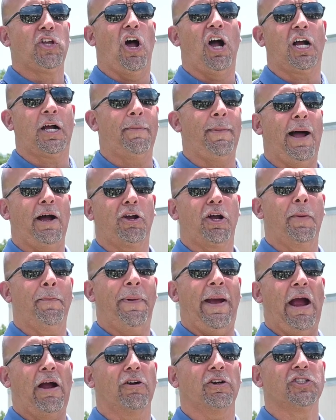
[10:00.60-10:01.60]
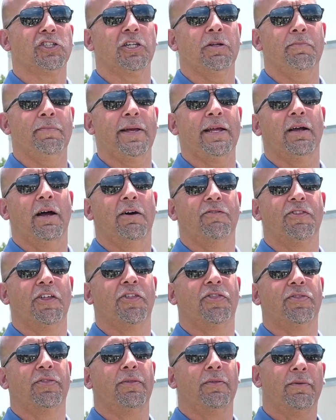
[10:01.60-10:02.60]
talk about comparison being
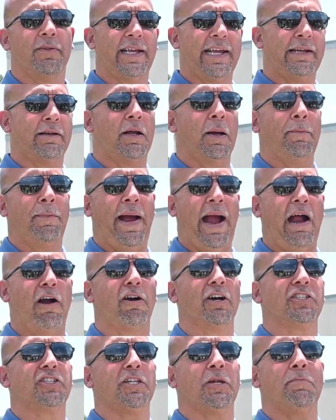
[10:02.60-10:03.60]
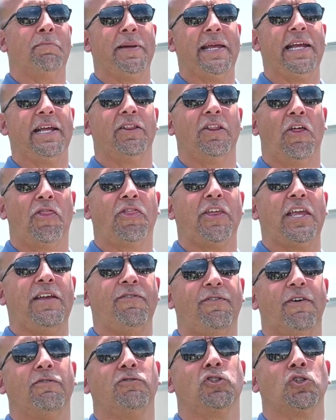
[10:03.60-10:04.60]
the
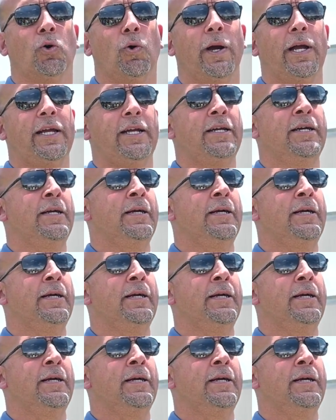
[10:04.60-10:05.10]
thief of joy.